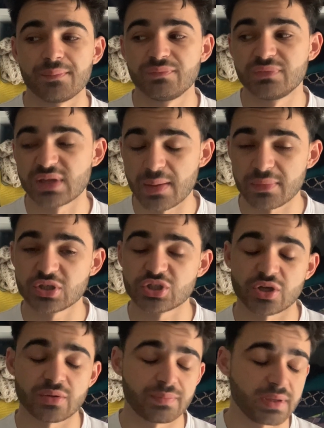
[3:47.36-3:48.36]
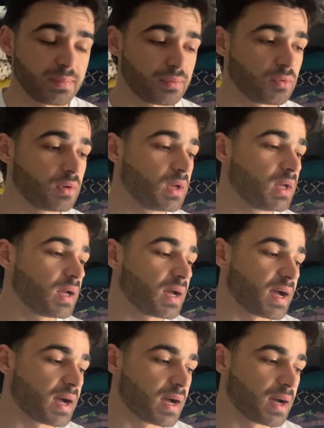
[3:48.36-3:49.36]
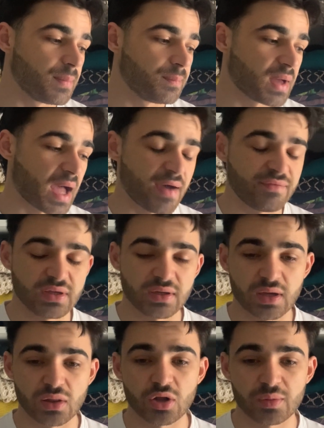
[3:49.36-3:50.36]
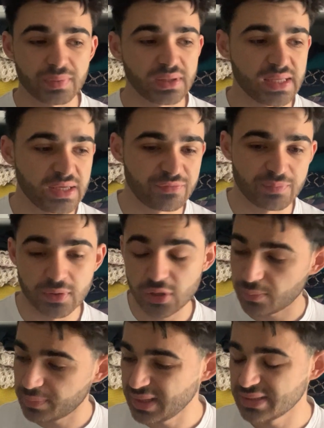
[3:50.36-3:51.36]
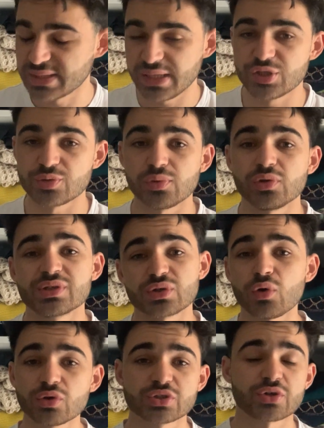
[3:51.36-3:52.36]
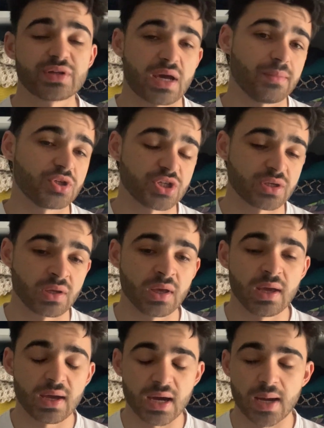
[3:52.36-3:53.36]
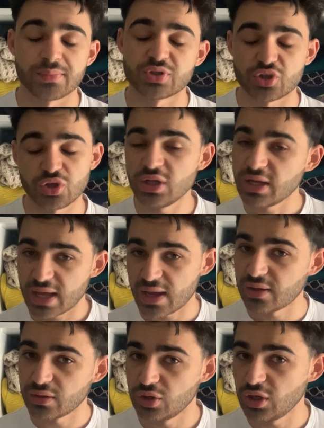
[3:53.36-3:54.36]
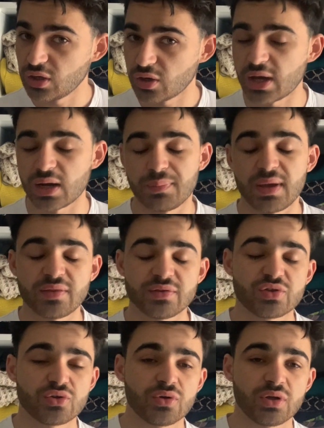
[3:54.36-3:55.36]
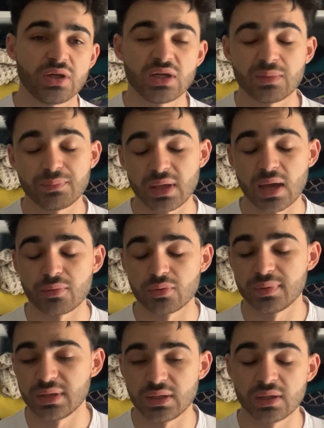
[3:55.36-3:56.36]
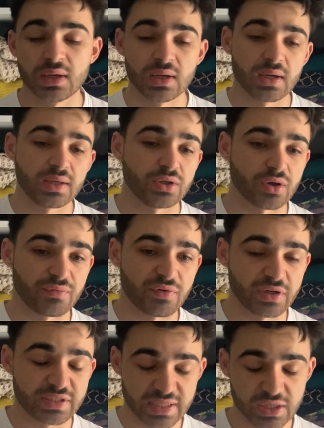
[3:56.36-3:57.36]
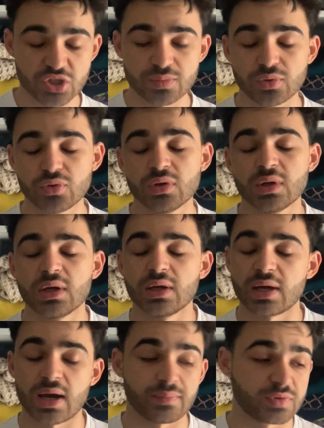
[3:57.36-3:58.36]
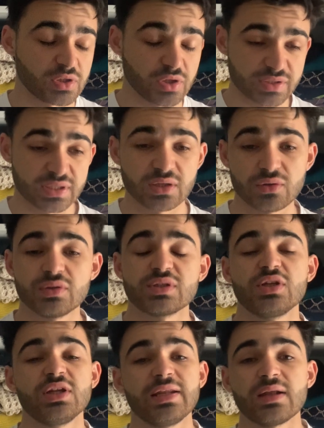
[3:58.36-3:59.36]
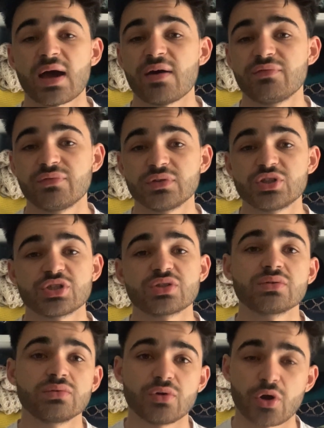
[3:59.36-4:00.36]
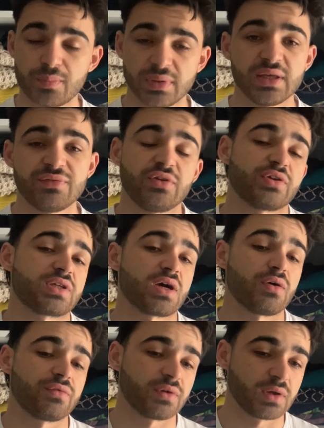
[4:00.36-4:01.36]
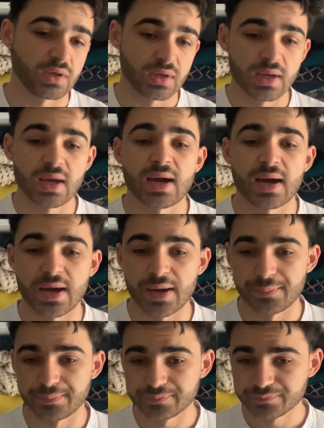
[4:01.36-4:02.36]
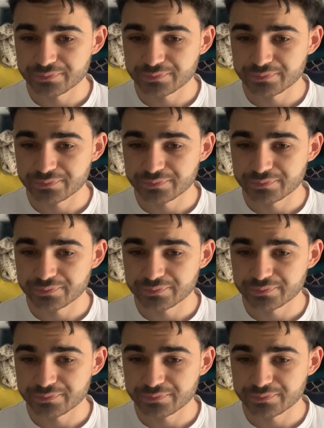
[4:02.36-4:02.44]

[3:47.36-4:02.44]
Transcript: damage certain people. Having a lot of belief but not being teachable is also damaging. So you need to know how to pair the two, and you need to be able to be, very teachable, to learn skills, and you need to have just your own belief in yourself. Um,